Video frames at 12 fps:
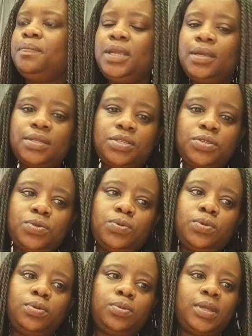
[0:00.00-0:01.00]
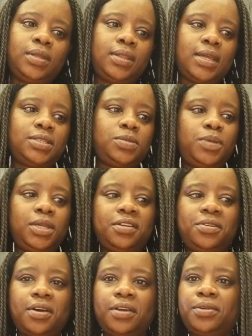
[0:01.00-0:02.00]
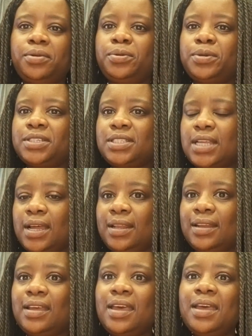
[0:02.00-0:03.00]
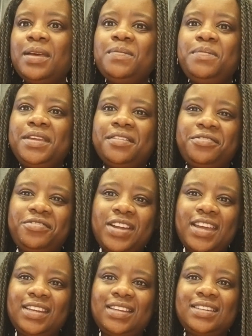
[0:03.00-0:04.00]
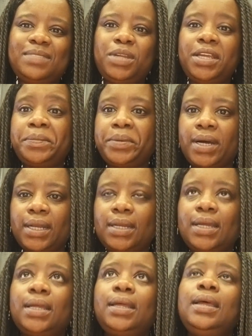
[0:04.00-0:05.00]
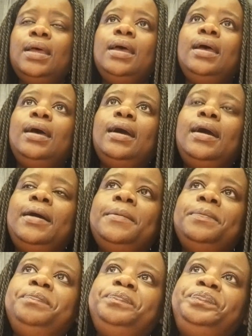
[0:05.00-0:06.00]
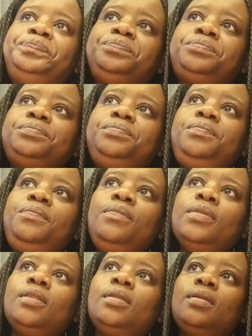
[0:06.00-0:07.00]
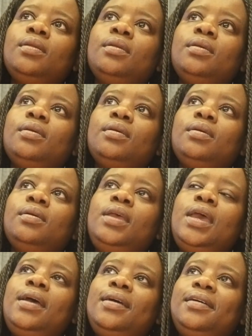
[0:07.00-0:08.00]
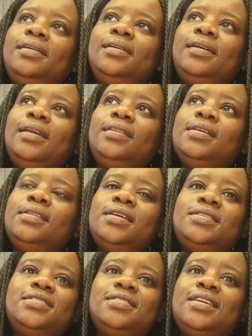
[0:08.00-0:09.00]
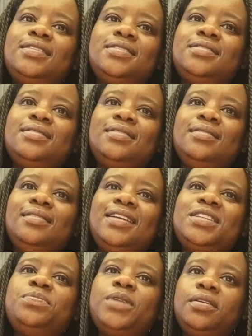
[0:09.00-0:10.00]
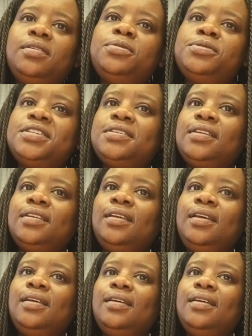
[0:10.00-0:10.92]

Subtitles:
be in school, whether that's be a daughter or a son, be a friend, be a partner. I think that's my closing